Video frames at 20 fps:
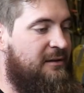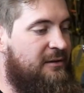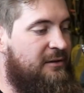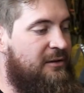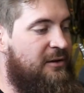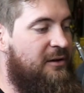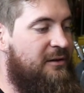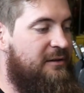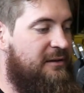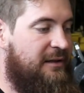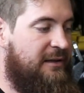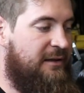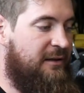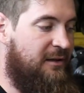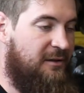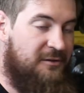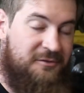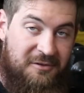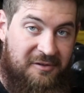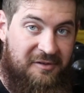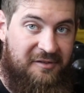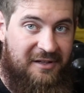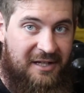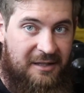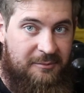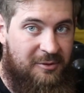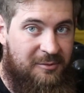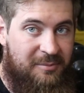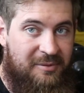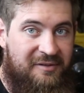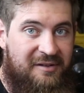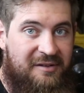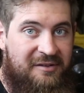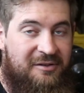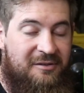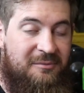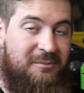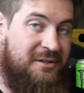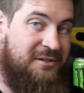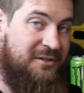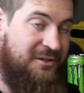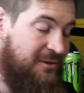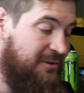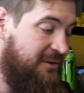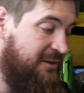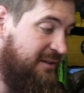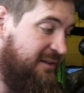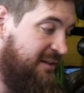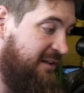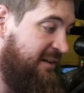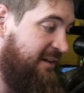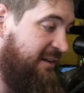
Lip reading: not an ultra stable position, but good.